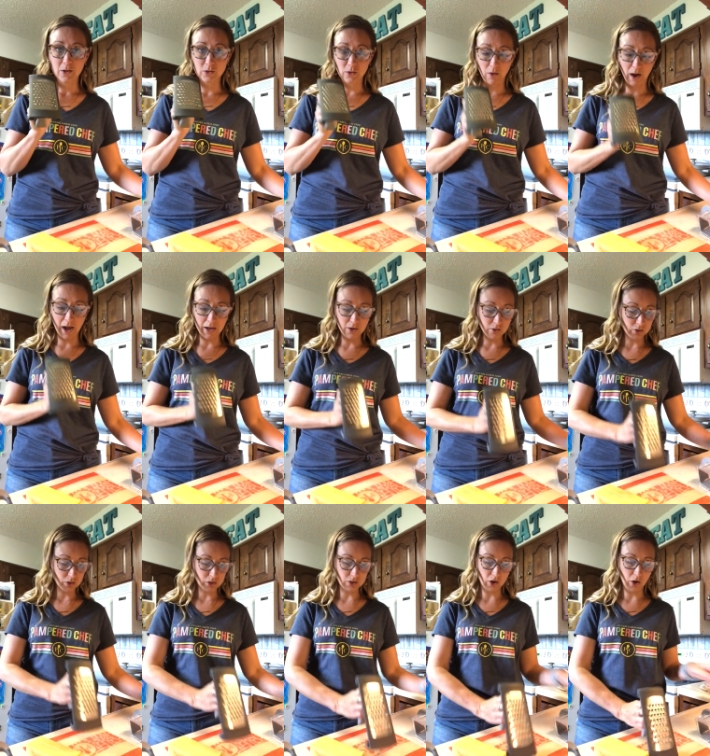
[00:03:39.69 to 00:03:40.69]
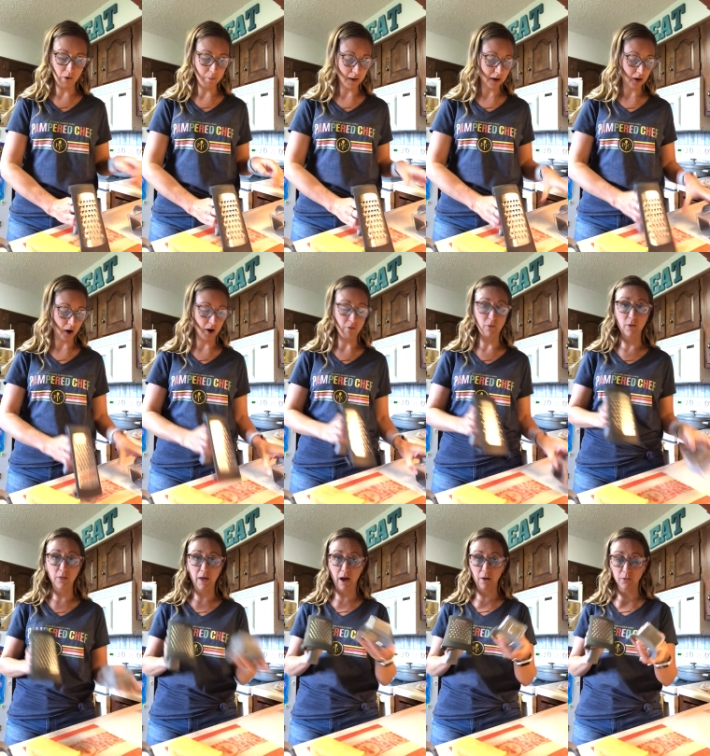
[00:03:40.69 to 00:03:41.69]
So I usually start mine off
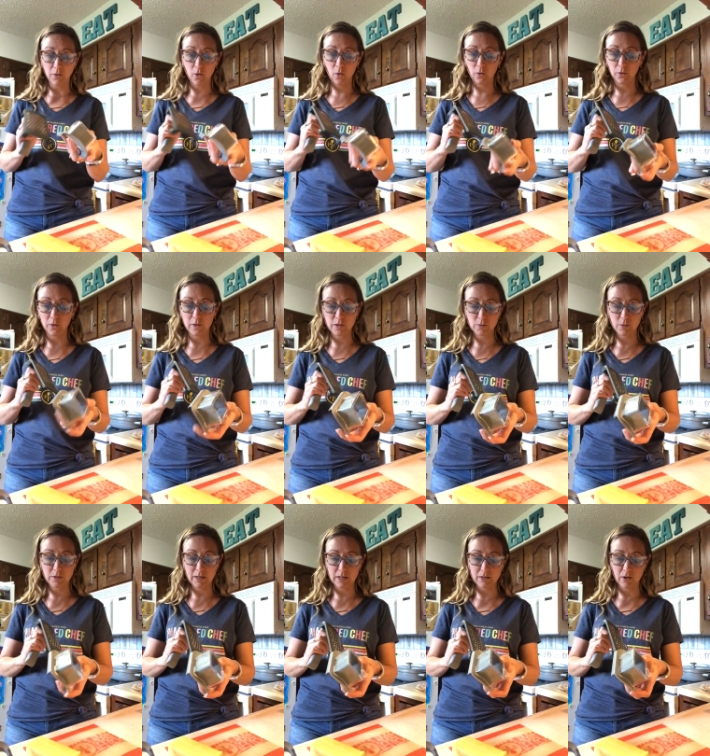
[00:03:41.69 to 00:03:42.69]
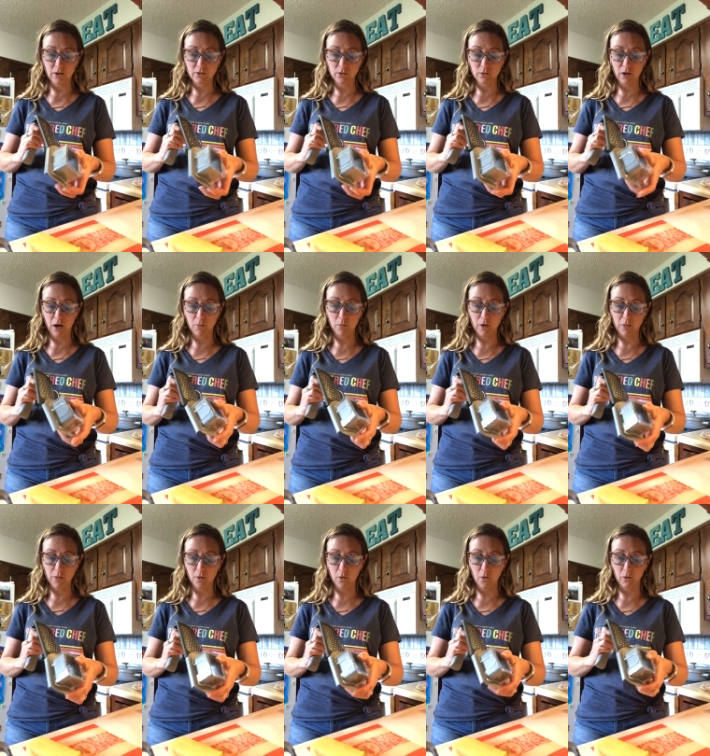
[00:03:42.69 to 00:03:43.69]
without the holder. This one does also come with
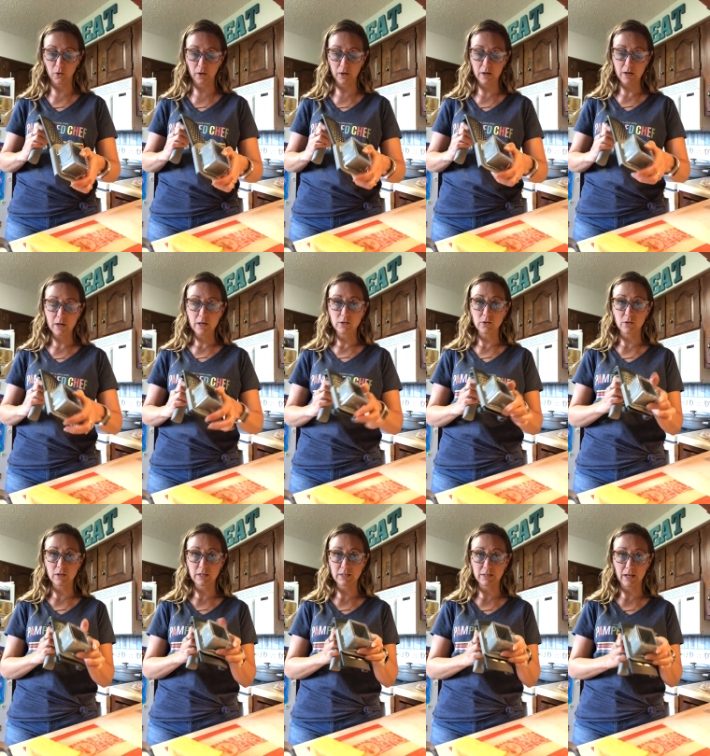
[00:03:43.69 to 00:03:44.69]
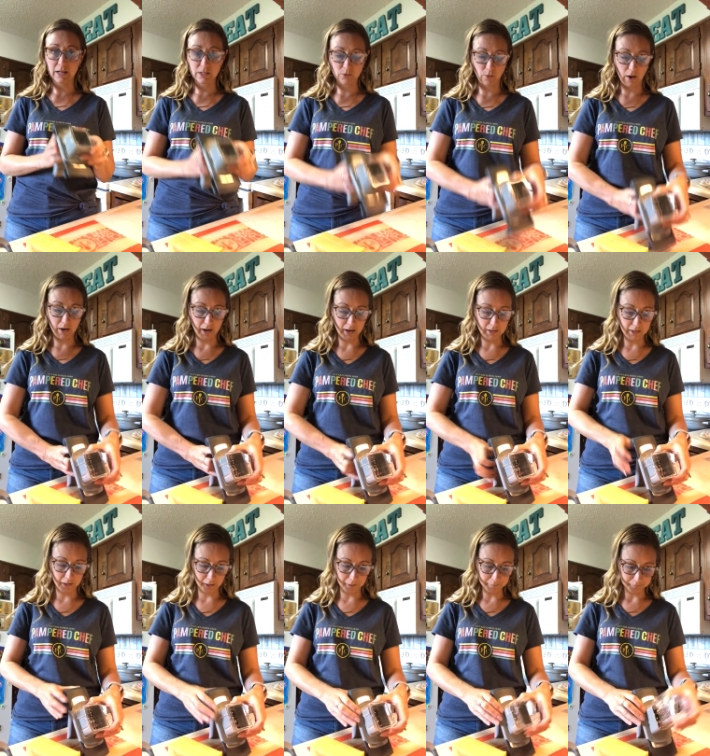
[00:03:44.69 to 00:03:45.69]
the holder. So this slides right on
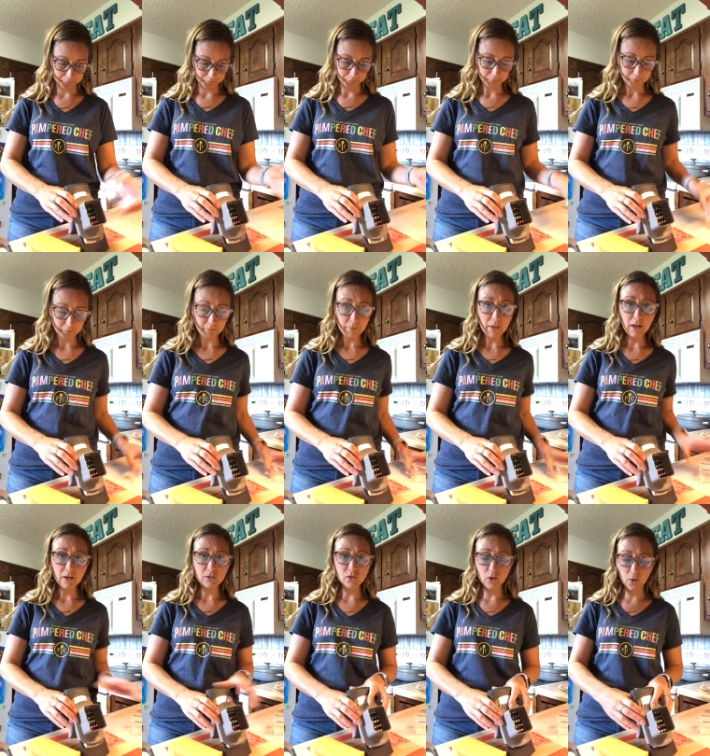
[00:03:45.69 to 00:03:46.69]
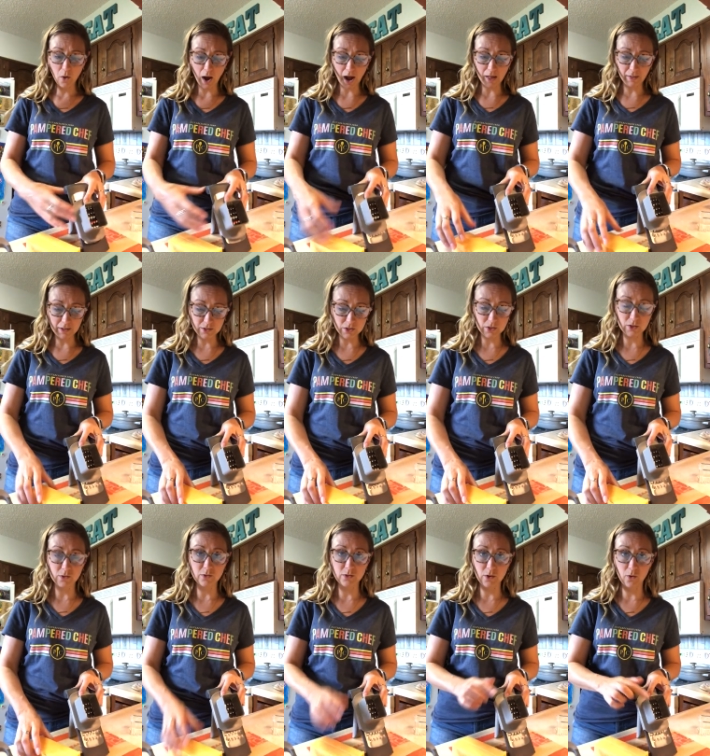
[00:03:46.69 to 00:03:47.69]
here. So I like to
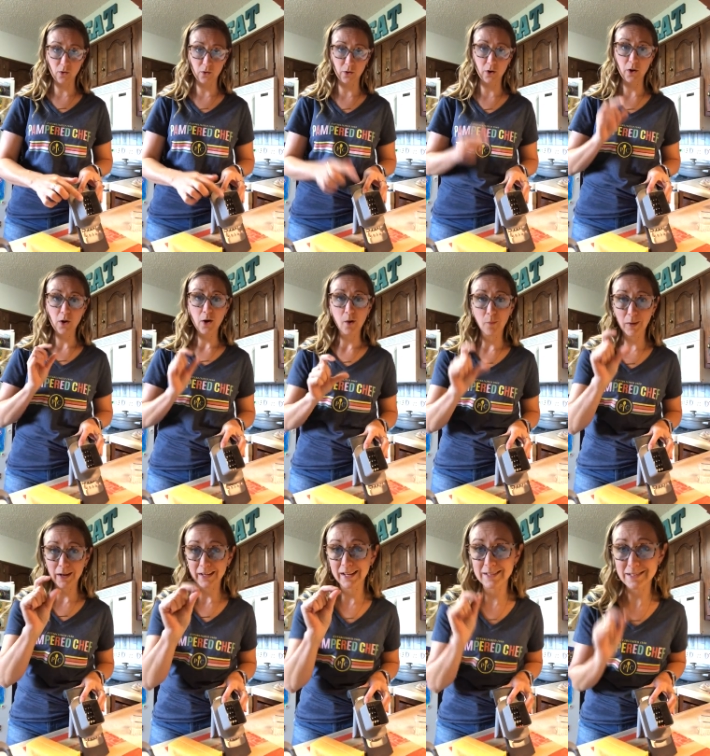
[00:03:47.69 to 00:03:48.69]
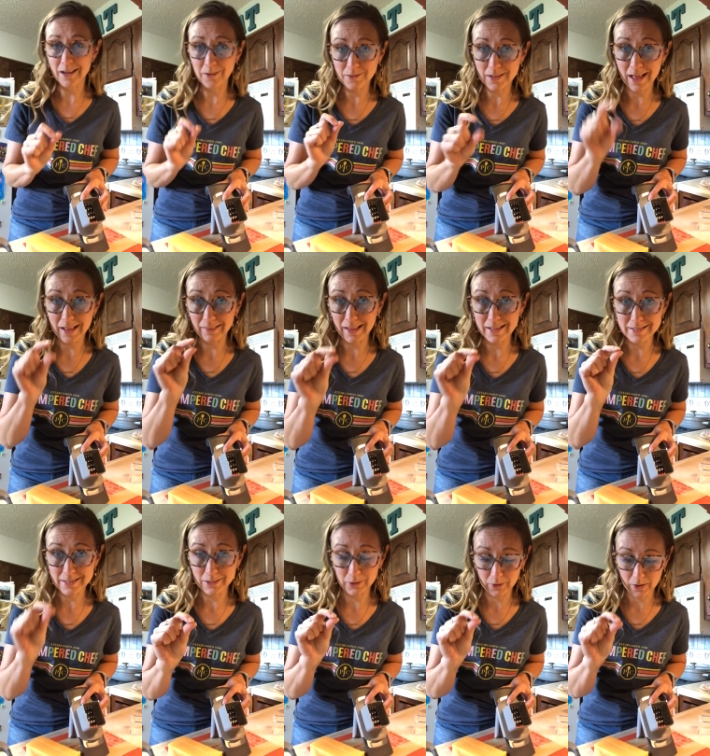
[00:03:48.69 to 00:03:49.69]
use the holder when I get down to that
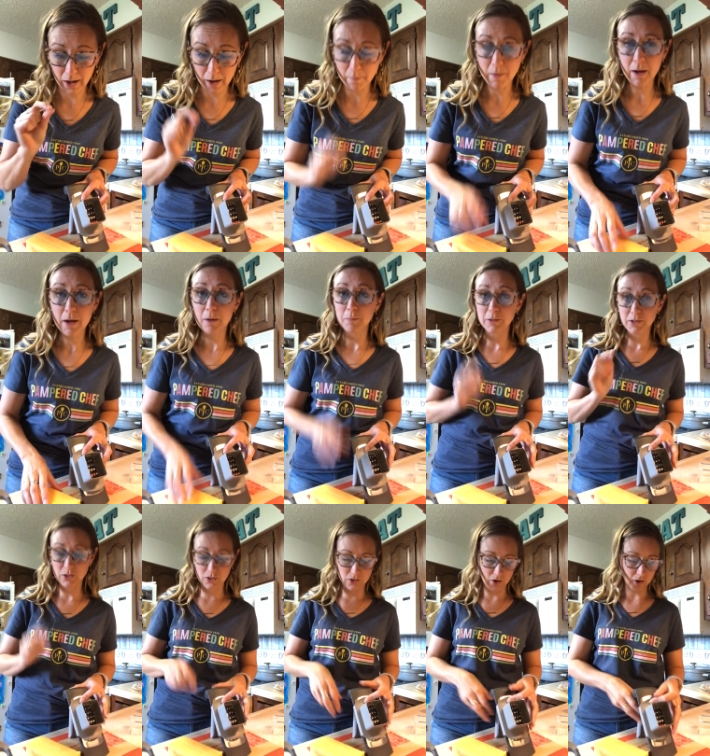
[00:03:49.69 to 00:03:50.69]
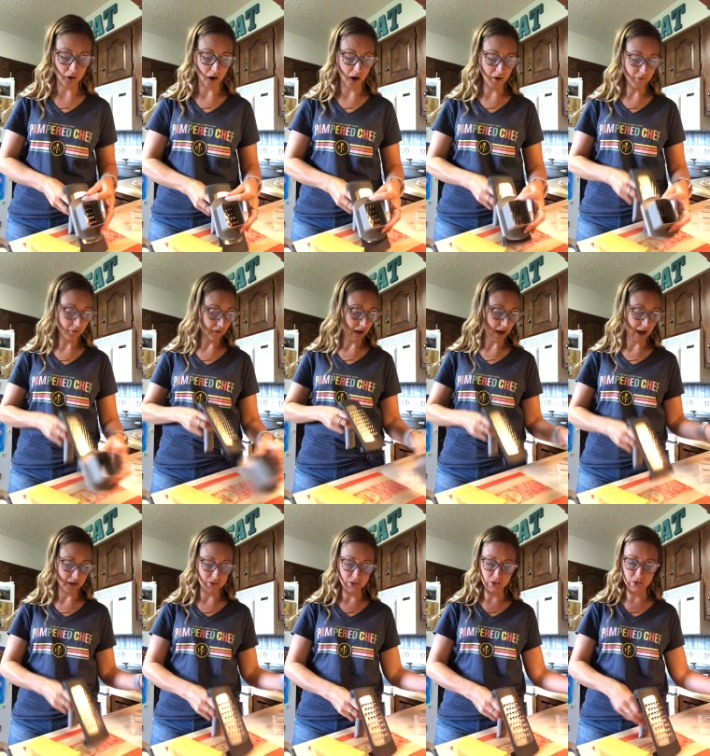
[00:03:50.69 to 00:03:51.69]
last little nub. But to start off,
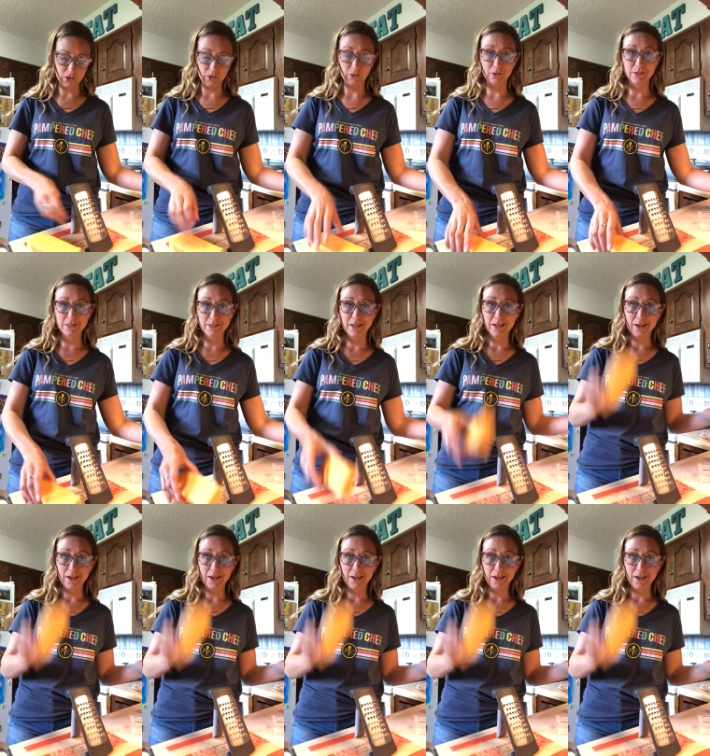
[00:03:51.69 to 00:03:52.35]
I just use